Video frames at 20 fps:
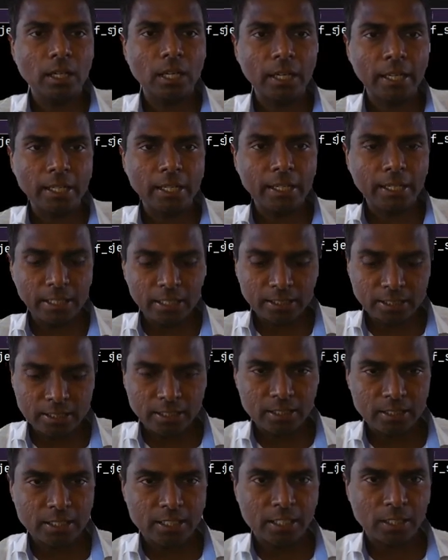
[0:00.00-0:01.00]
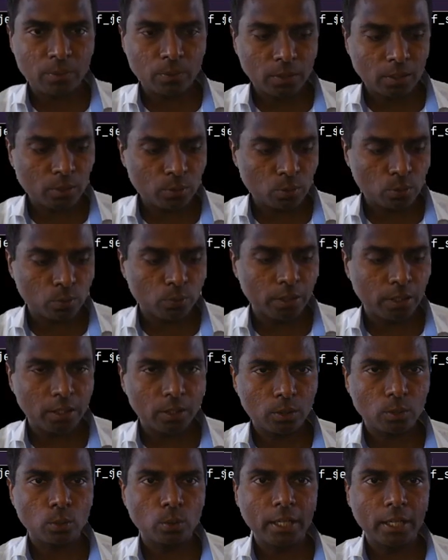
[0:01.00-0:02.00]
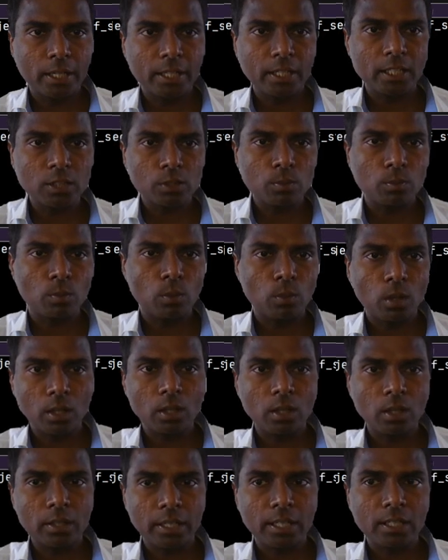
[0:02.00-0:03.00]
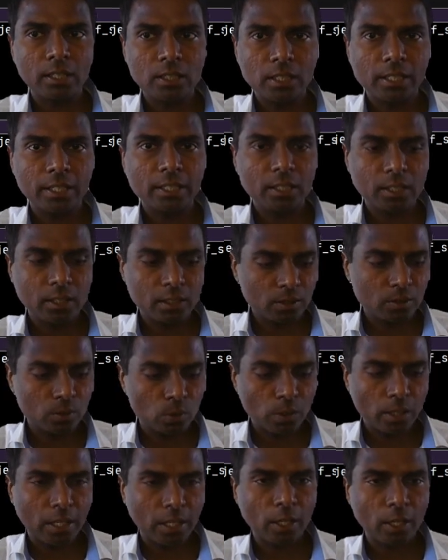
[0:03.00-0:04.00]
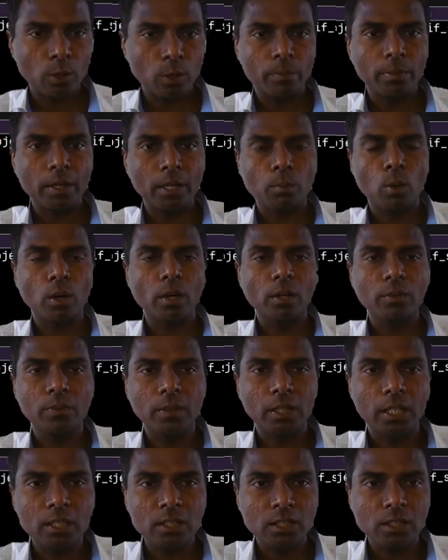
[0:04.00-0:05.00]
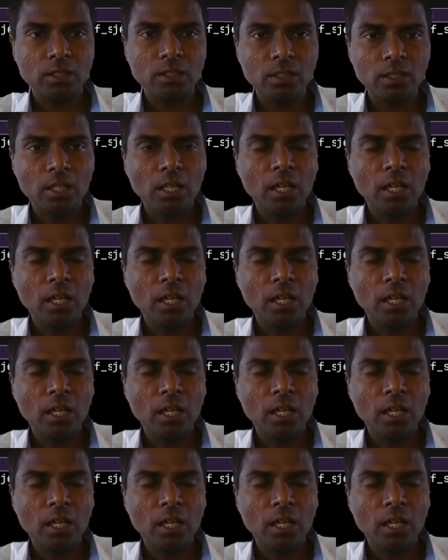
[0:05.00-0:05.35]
Again, else is keyword, so we need to write in small case letters. So I have made modifications.